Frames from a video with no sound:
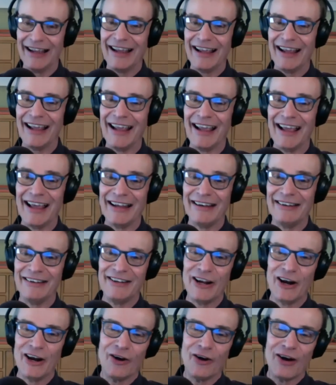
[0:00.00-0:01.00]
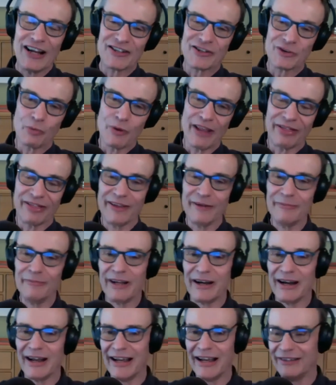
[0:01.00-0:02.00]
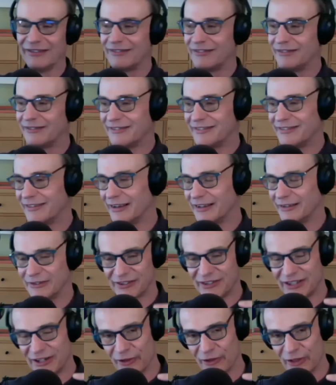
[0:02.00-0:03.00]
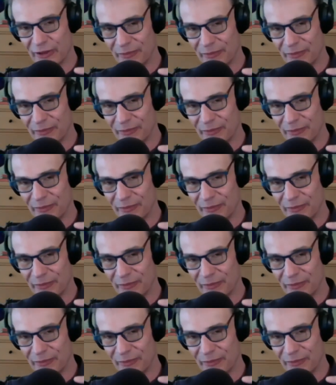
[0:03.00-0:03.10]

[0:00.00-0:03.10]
And, you know, I sweat them and I uh, sear the